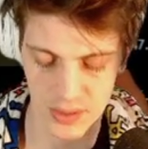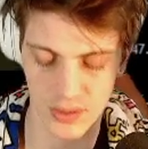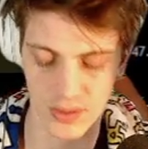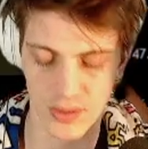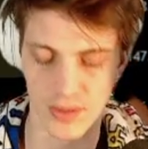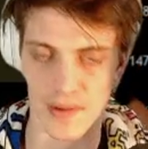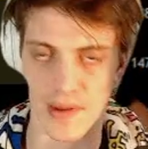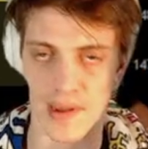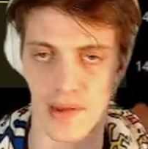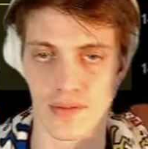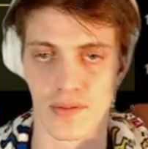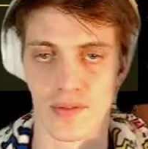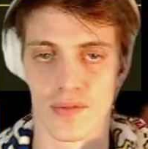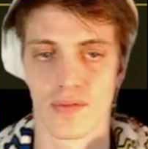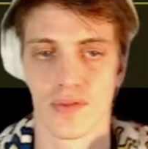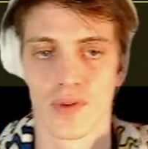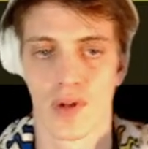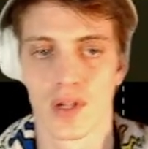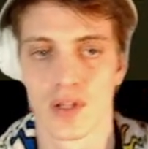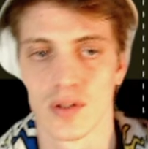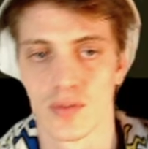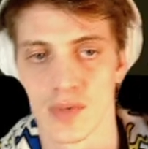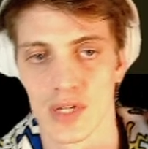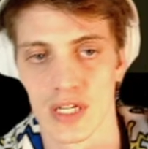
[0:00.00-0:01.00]
You don't even have to
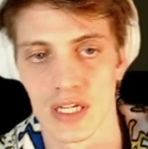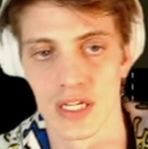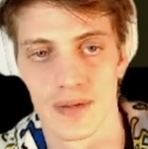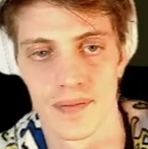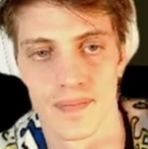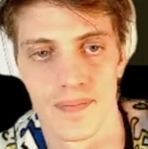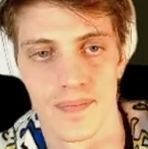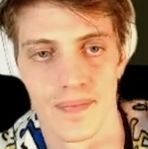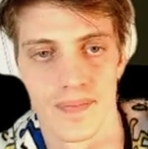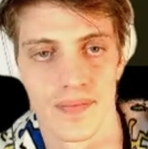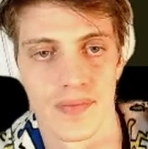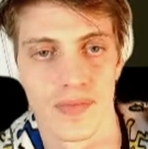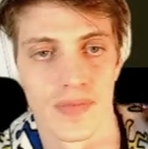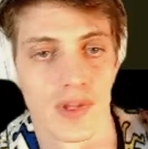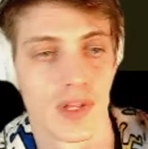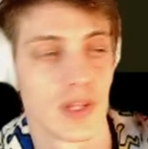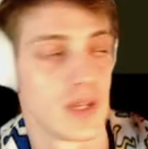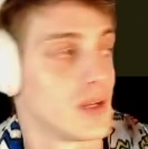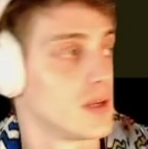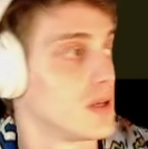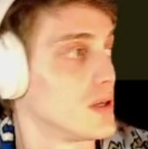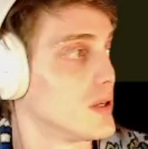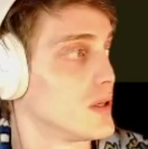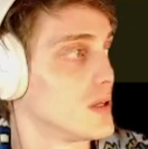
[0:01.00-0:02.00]
follow me.
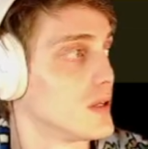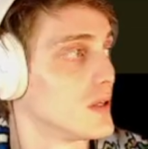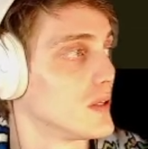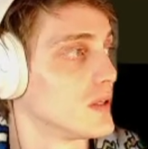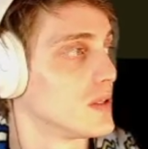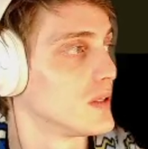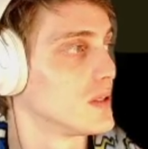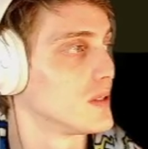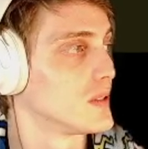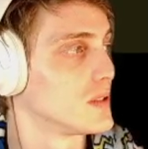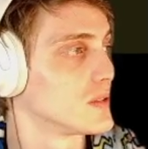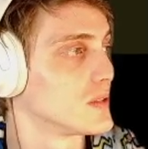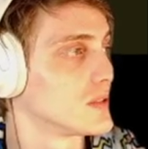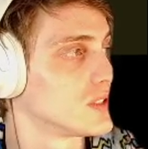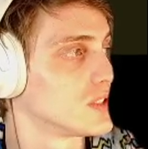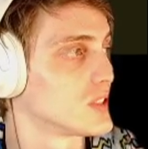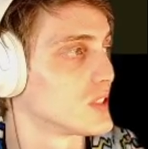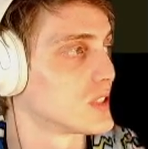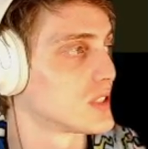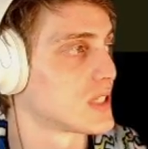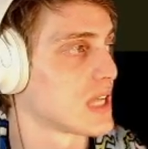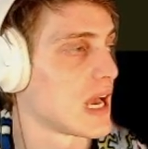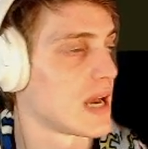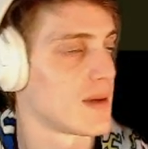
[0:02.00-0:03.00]

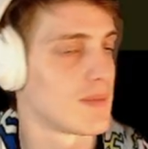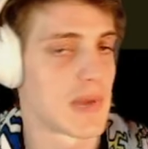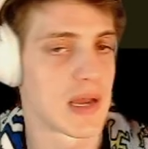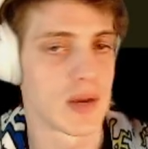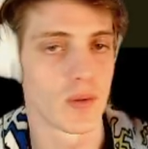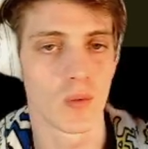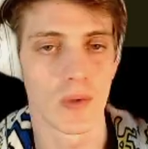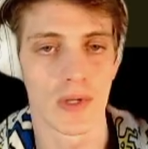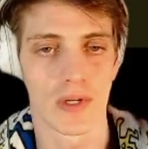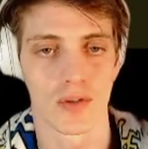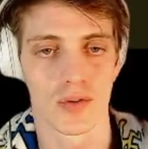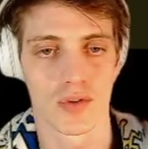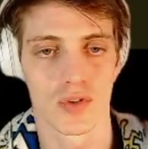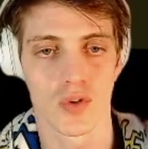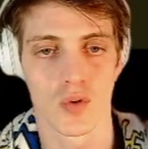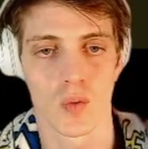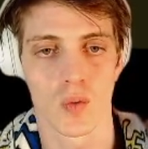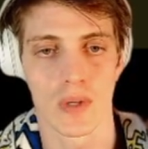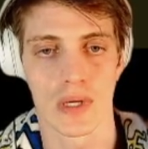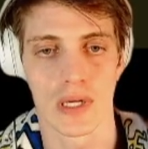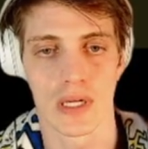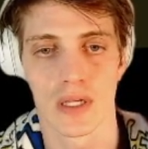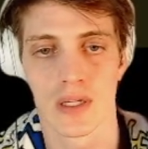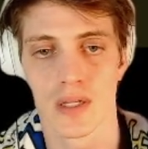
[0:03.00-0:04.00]
Just tap my widow
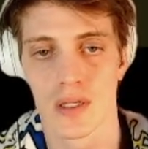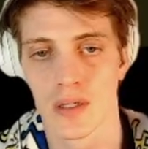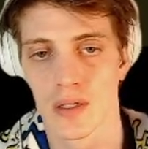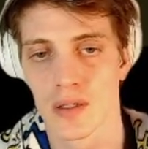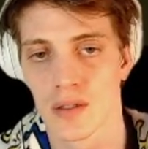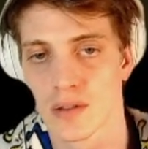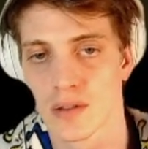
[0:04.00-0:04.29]
screen.